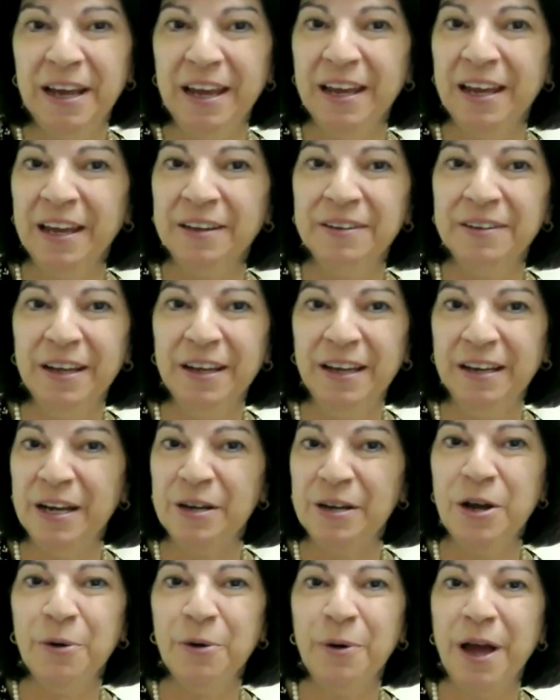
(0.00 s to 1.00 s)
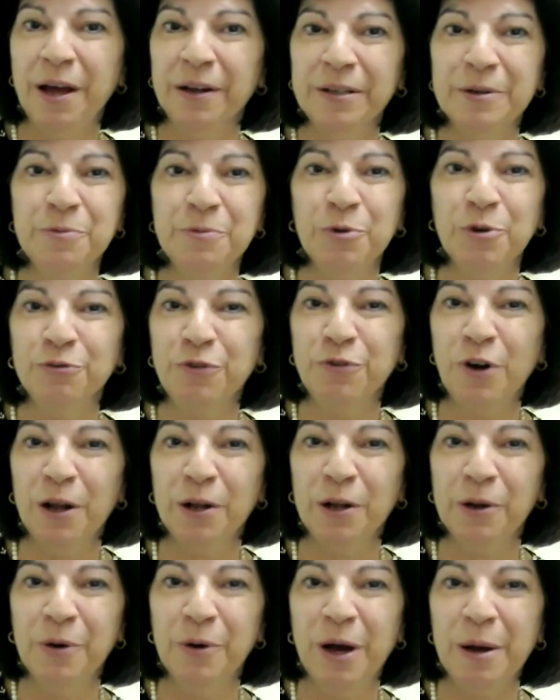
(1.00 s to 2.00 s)
And I know Ellen will
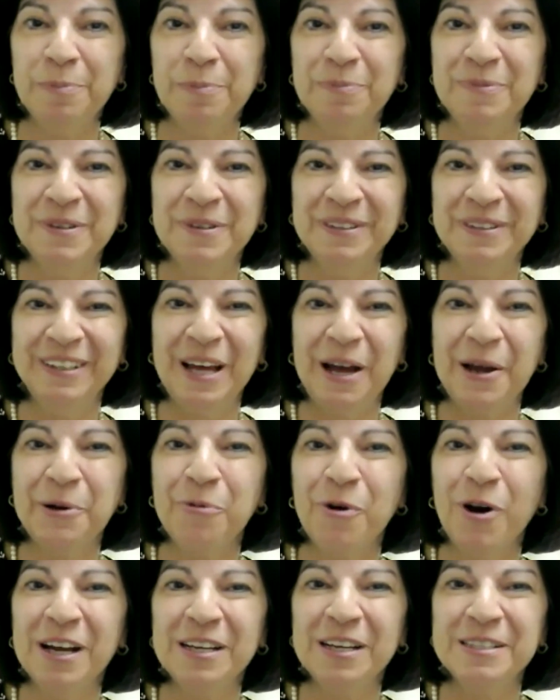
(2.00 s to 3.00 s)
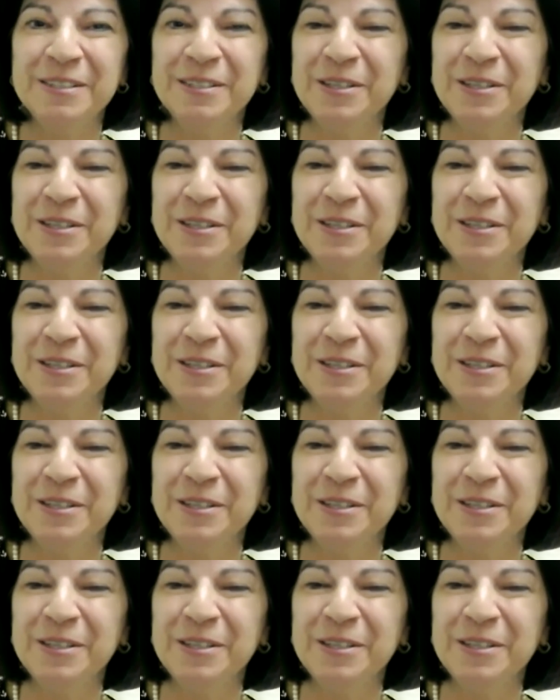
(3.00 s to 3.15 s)
follow up likewise.